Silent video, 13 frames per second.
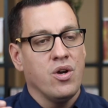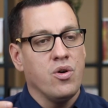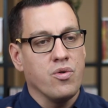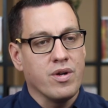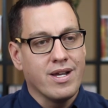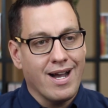
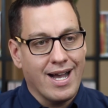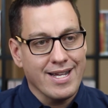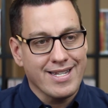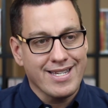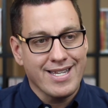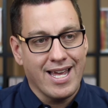who
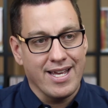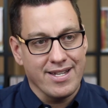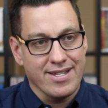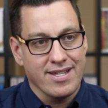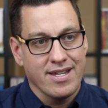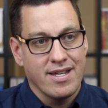God
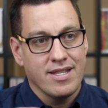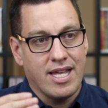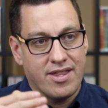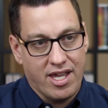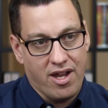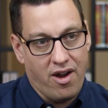says
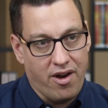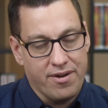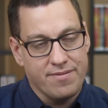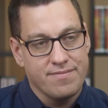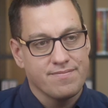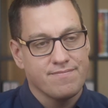that they
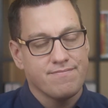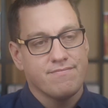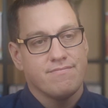are.